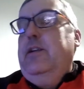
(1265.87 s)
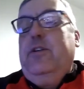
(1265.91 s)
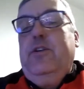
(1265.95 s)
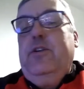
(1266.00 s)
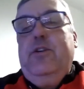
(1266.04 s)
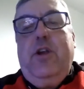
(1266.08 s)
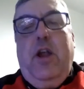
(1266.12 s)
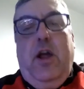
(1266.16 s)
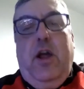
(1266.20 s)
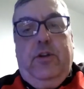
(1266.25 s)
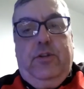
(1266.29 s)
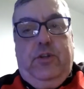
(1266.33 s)

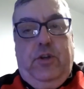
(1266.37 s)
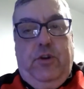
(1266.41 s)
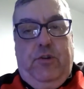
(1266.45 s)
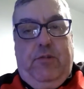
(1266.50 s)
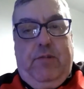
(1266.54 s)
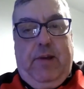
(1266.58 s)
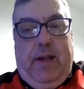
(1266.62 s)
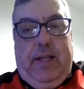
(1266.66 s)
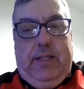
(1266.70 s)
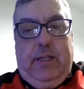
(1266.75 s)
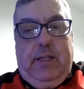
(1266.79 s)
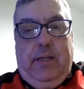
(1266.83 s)
Not so
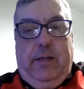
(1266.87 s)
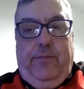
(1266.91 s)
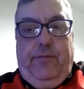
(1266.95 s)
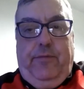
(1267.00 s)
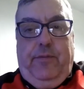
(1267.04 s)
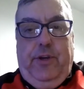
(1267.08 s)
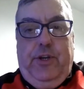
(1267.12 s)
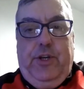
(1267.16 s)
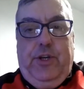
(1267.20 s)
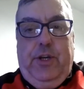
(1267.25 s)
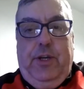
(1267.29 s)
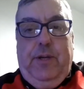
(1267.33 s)
great on the
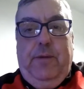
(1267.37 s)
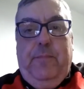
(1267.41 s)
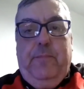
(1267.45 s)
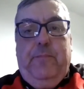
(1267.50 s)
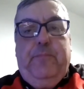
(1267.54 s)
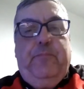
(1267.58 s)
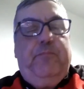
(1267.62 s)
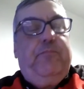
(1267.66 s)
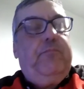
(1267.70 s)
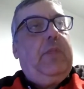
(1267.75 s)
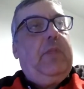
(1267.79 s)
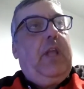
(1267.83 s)
fishing,
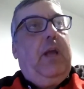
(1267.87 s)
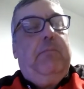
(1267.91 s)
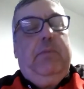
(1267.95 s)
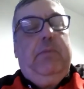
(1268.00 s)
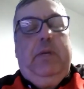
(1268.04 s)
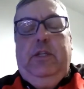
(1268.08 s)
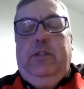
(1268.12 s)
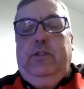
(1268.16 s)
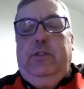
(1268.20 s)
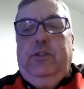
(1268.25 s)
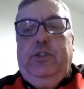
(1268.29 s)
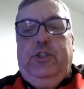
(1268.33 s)
but
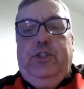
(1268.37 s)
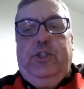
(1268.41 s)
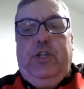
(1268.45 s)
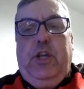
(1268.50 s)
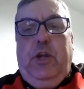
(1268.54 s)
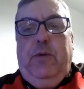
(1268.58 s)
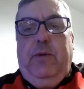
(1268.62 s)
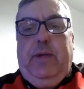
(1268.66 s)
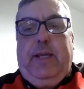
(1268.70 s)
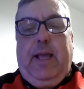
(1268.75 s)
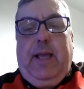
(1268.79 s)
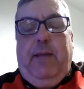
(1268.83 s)
it does
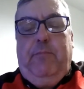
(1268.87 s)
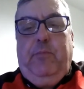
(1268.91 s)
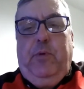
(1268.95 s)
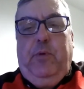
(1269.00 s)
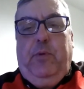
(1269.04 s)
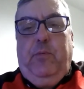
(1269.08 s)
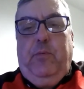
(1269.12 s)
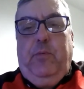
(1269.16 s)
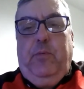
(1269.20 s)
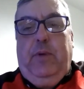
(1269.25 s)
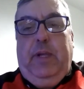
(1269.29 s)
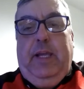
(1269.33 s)
show it
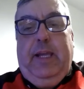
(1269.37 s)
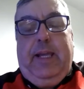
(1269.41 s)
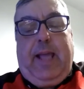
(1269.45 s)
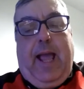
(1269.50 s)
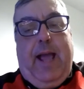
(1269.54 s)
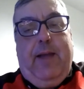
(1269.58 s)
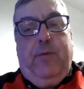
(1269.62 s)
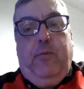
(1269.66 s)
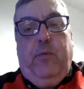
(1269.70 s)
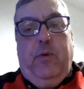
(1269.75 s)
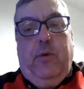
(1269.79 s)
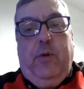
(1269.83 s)

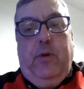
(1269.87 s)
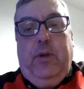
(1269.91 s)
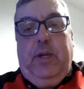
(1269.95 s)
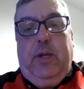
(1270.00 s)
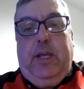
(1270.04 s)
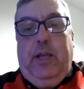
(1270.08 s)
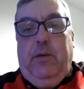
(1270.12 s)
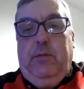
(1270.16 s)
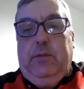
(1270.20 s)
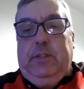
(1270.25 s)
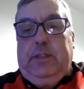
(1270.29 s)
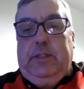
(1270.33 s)
can
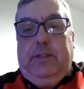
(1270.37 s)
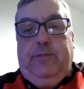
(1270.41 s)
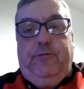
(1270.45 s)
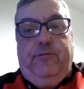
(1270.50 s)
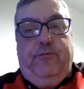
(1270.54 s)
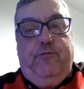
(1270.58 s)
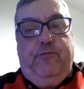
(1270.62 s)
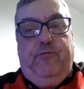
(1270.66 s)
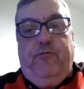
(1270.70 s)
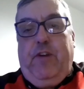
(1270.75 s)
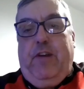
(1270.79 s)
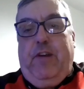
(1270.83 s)
work. It was a
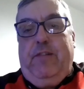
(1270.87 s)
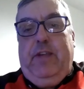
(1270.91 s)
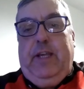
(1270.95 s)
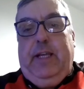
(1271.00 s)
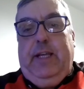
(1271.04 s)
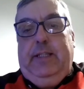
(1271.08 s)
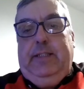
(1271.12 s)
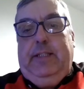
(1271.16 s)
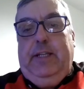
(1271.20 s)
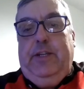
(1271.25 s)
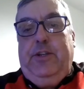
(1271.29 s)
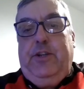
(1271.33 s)
very
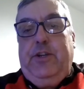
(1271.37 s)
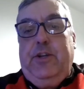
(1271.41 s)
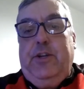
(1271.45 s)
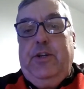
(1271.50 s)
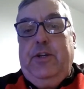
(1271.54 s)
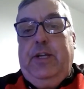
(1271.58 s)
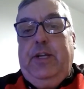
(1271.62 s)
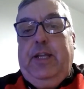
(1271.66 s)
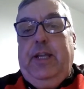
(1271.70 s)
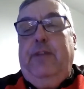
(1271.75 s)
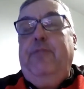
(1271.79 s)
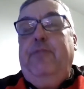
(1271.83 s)
easy
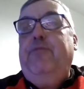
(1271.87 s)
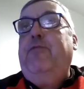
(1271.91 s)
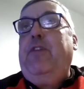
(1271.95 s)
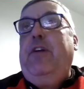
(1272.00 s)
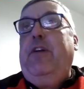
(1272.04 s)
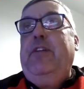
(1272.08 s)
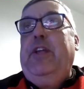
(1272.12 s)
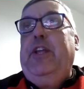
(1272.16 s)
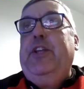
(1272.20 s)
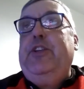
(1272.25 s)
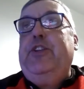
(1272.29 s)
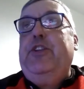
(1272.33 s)
journey,
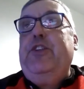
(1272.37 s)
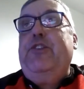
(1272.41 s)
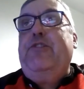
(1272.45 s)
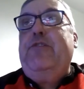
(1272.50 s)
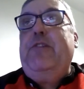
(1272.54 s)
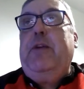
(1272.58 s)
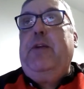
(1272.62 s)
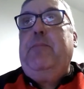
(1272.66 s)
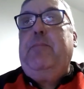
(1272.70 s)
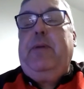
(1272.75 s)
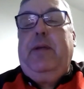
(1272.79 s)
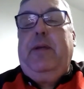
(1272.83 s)
very easy
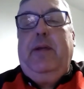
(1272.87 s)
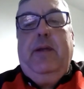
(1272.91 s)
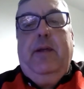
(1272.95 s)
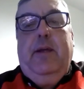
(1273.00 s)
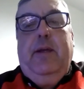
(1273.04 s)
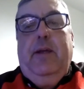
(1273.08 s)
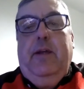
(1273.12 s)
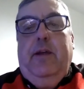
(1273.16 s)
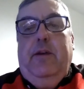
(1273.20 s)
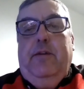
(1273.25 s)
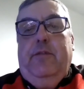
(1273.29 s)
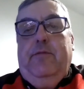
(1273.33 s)
trip
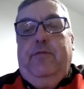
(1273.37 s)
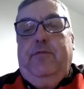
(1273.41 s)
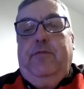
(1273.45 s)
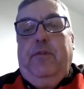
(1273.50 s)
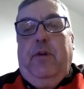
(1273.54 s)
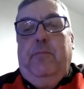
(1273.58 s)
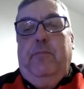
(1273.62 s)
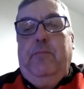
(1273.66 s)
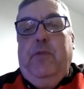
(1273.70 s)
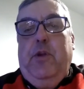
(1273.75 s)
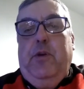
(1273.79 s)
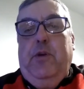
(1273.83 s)

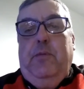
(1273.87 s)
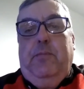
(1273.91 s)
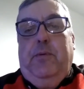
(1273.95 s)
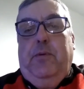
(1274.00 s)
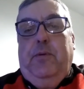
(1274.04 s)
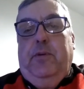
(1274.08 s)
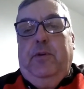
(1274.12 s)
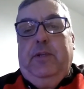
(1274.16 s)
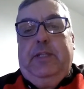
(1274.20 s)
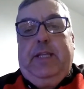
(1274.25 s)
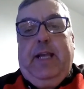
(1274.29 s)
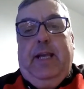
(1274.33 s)
from
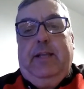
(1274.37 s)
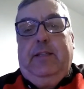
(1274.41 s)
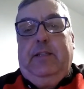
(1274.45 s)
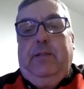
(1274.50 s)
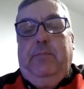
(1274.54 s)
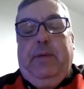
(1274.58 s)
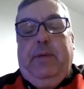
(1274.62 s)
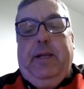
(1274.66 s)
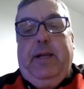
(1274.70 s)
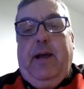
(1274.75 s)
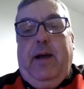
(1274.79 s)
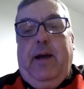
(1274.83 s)
Newport out to
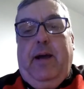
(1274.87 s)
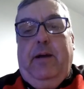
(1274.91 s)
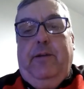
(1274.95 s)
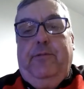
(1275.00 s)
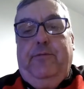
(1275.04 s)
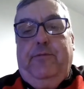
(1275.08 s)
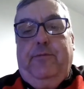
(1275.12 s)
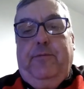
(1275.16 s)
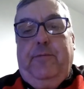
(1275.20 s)
Penarth.